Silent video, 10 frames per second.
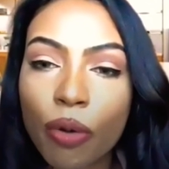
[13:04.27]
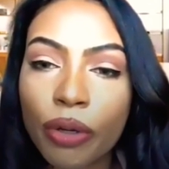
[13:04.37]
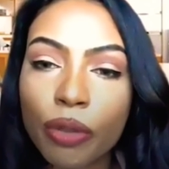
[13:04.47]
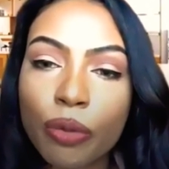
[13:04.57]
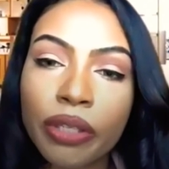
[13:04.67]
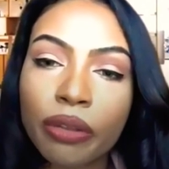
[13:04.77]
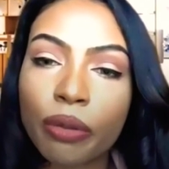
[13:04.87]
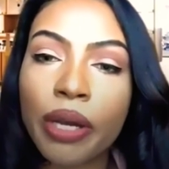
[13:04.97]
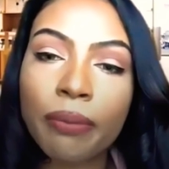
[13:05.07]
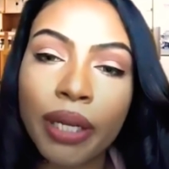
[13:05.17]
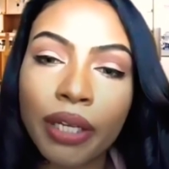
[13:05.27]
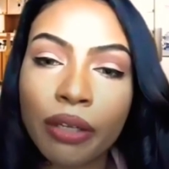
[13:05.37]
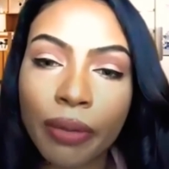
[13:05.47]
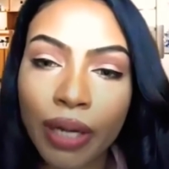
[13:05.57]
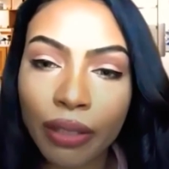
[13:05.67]
you went throwing money
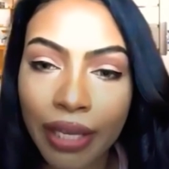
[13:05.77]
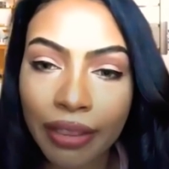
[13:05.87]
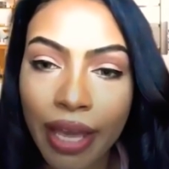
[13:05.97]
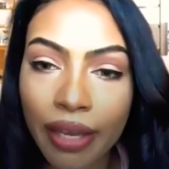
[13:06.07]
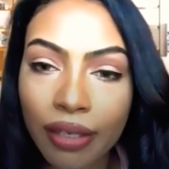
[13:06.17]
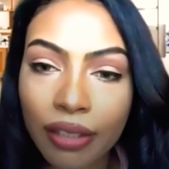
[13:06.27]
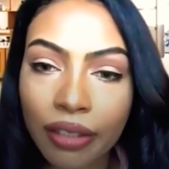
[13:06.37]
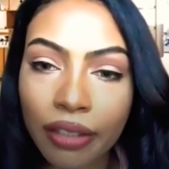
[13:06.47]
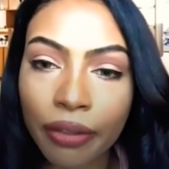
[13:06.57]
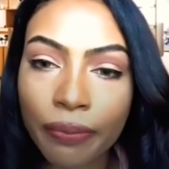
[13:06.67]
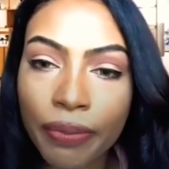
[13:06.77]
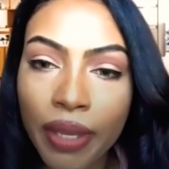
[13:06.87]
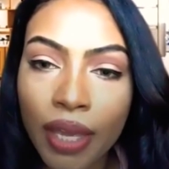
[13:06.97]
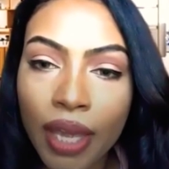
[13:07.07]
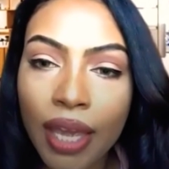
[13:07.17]
around like that, you know?
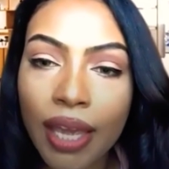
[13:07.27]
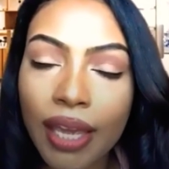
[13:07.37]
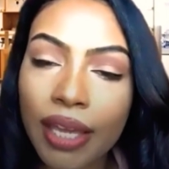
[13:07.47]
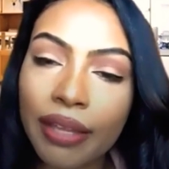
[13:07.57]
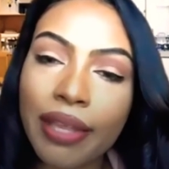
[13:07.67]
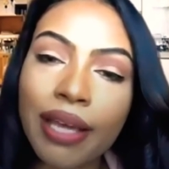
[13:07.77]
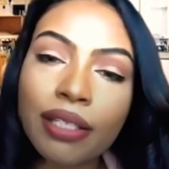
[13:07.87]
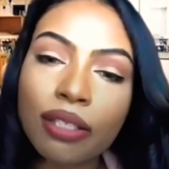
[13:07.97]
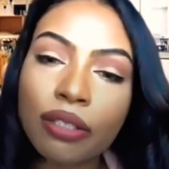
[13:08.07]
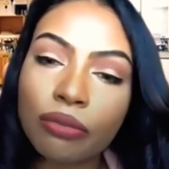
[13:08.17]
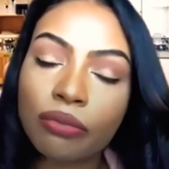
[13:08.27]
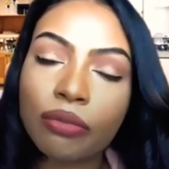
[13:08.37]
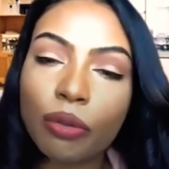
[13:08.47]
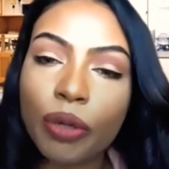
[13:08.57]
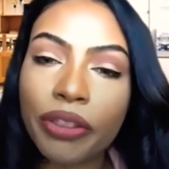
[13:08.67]
And that's
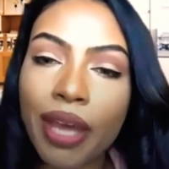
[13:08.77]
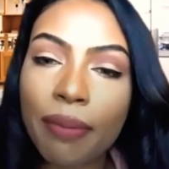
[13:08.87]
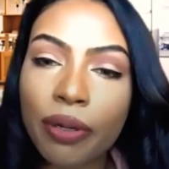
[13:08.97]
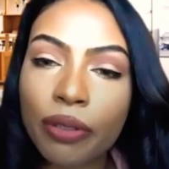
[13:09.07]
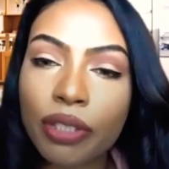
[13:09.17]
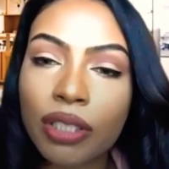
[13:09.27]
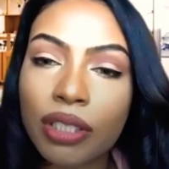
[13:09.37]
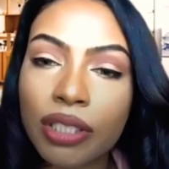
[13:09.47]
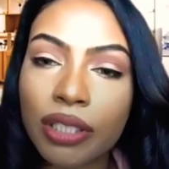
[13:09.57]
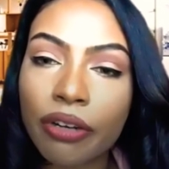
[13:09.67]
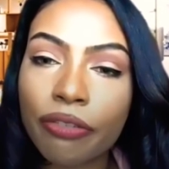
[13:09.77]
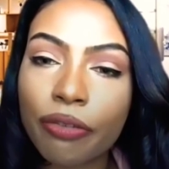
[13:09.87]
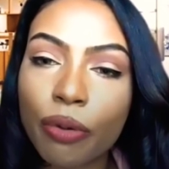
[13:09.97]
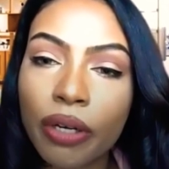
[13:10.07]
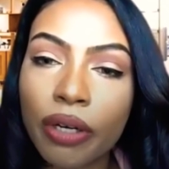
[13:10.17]
what that person is there
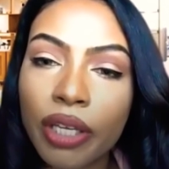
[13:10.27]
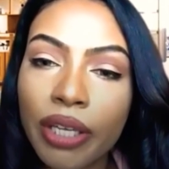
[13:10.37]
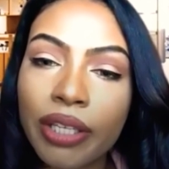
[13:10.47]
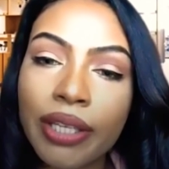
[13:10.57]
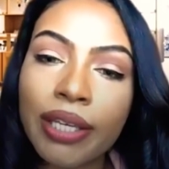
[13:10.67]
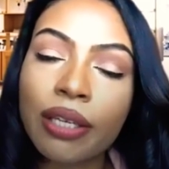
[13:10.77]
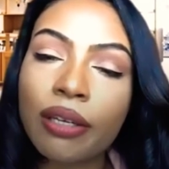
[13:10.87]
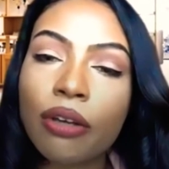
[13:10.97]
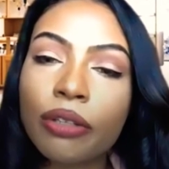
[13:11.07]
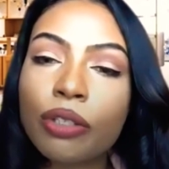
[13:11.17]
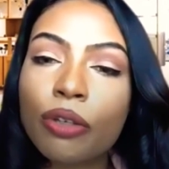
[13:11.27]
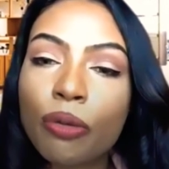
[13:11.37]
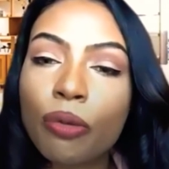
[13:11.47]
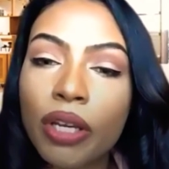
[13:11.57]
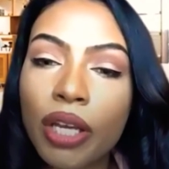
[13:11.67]
for. And then they can also
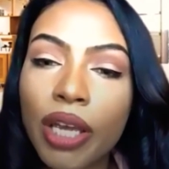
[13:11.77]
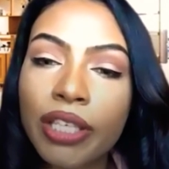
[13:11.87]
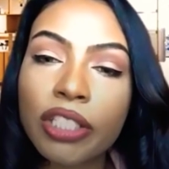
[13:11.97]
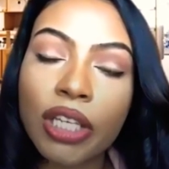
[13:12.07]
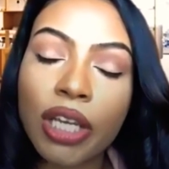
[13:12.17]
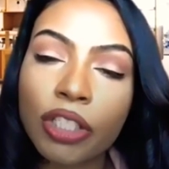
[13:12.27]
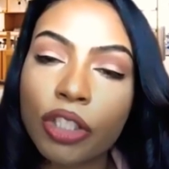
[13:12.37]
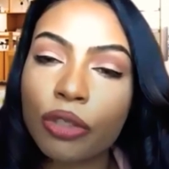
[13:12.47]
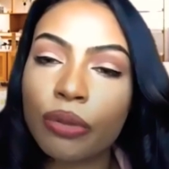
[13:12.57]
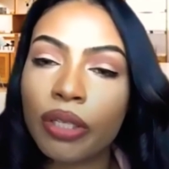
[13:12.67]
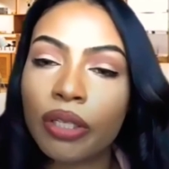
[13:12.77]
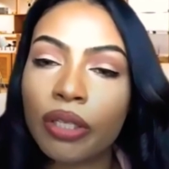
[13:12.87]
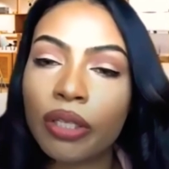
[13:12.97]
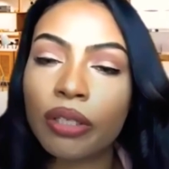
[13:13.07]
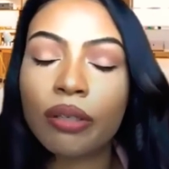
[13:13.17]
educate you
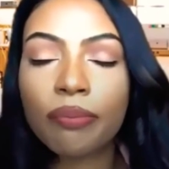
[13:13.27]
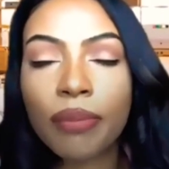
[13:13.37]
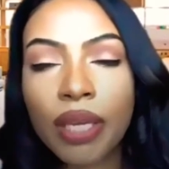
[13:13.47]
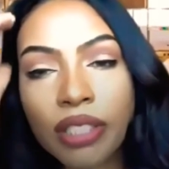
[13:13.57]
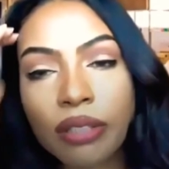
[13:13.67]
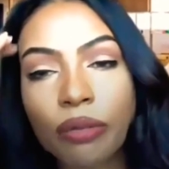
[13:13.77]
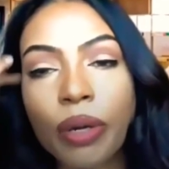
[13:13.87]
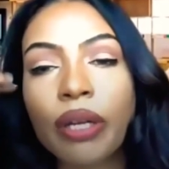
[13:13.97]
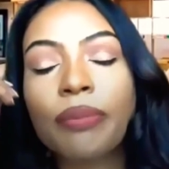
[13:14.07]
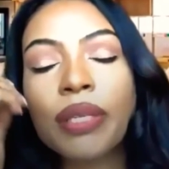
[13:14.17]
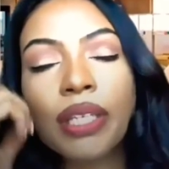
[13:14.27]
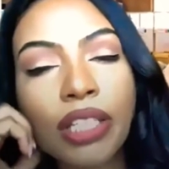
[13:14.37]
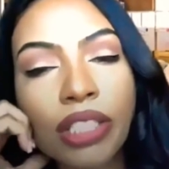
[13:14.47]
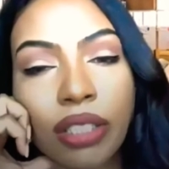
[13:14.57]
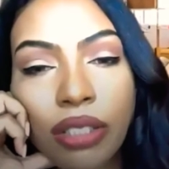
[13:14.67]
and make
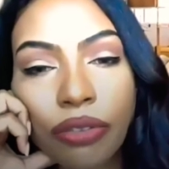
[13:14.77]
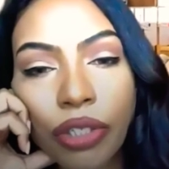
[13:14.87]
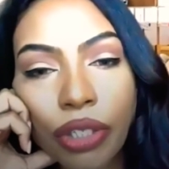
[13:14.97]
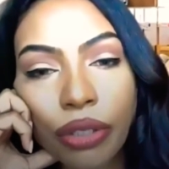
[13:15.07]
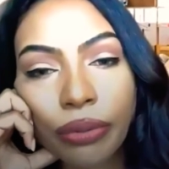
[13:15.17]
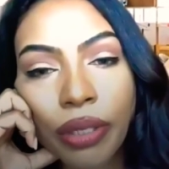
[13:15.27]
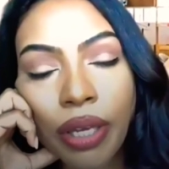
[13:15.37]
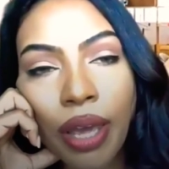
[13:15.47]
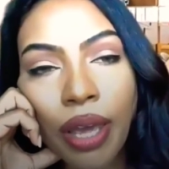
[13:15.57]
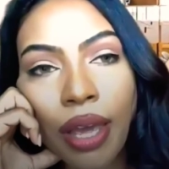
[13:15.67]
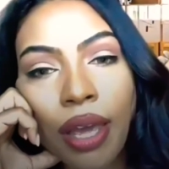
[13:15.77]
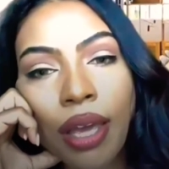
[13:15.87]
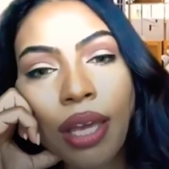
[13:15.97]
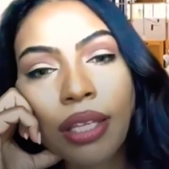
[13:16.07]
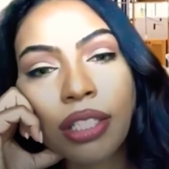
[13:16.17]
recommendations for you.
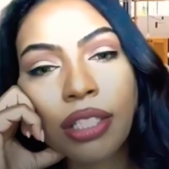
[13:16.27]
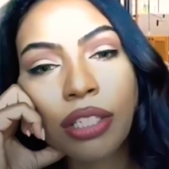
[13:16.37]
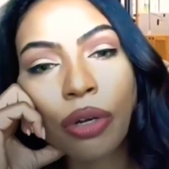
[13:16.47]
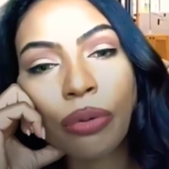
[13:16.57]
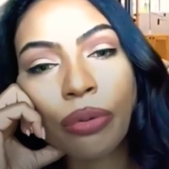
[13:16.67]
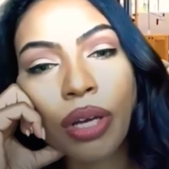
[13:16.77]
So,